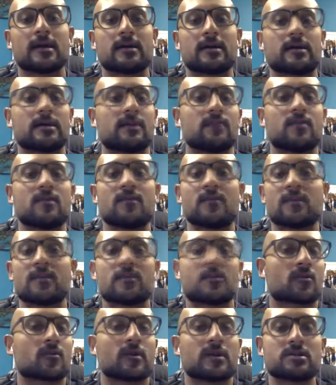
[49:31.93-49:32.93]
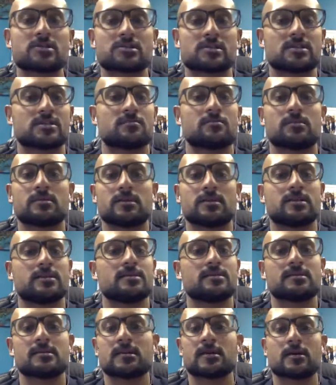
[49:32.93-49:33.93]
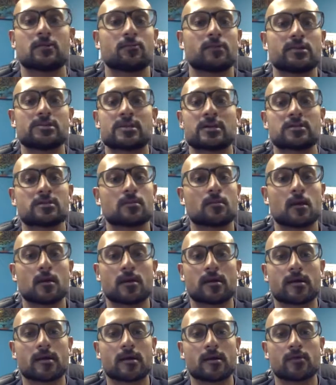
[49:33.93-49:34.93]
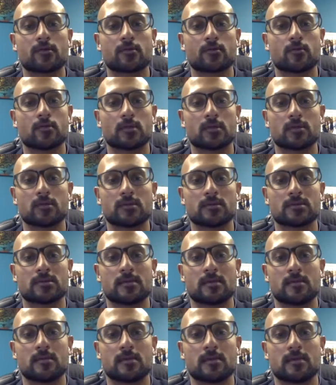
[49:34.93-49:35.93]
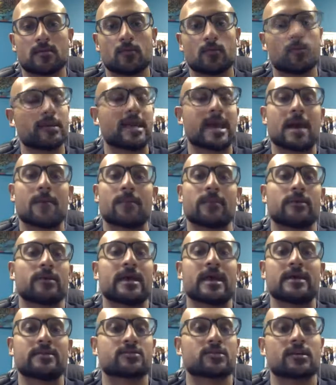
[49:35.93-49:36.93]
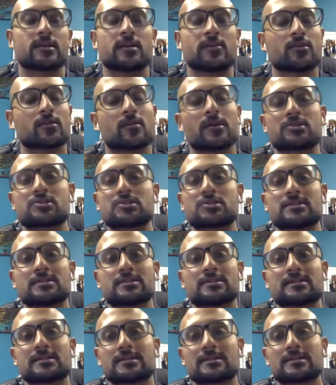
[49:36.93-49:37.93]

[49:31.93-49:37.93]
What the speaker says: if you have any other questions, please reach out to Maria through Book a Muslim, and we'll be happy to answer any other questions.